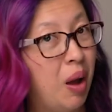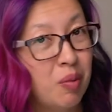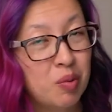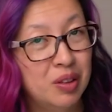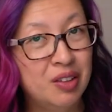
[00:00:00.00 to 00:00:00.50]

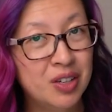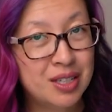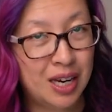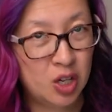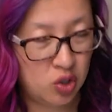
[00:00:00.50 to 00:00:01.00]
living
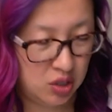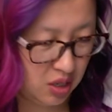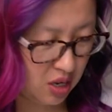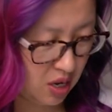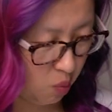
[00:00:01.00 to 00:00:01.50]
dangerously
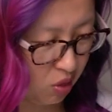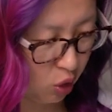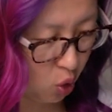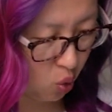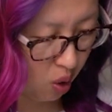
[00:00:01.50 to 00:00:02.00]
here with
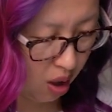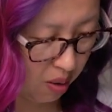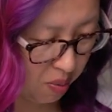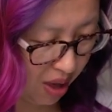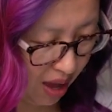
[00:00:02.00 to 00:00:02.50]
low
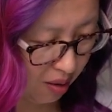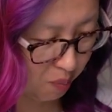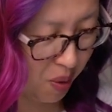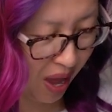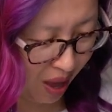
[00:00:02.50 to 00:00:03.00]
iPad
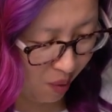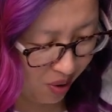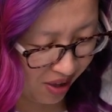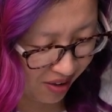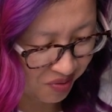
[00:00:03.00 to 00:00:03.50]

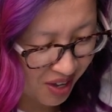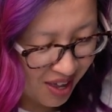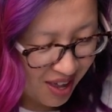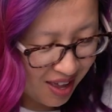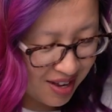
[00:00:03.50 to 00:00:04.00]
power.
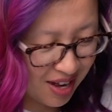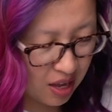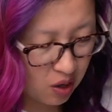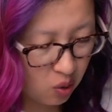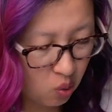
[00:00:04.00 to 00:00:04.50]

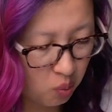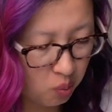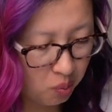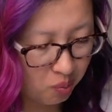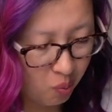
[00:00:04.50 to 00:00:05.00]
Now,
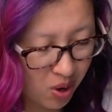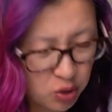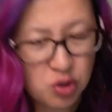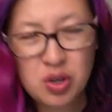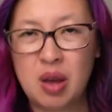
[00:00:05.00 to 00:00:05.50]
once
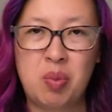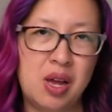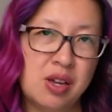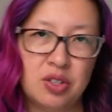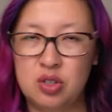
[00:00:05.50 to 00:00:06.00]
you get
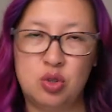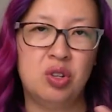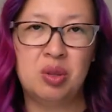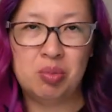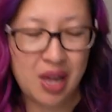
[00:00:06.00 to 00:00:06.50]
past sort of
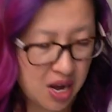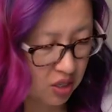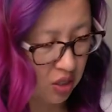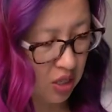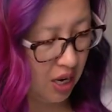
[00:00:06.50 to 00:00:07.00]
the planning
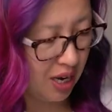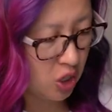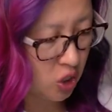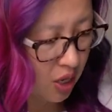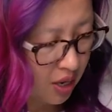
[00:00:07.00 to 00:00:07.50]

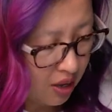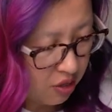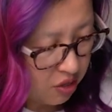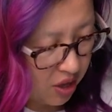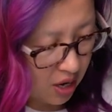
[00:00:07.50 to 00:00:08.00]
stage,
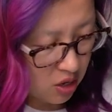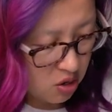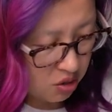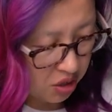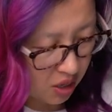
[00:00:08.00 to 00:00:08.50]
then you
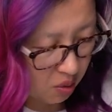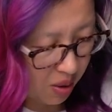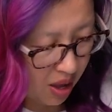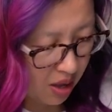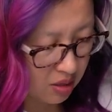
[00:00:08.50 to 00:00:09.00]
think
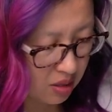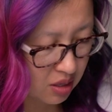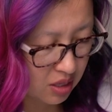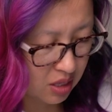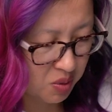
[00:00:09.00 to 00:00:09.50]
about
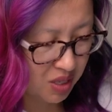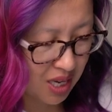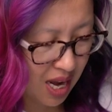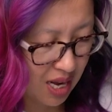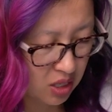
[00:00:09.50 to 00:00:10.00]

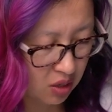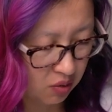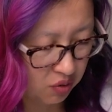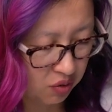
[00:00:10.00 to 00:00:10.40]
substantive